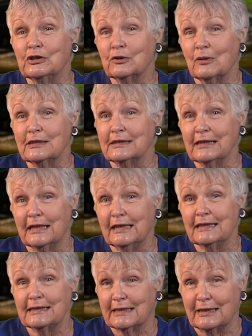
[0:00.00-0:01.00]
shorts and
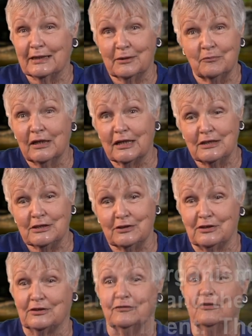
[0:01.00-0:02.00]
getting stuck in the mud, do
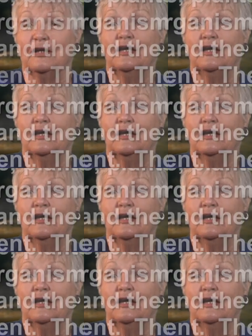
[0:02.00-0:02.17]
you?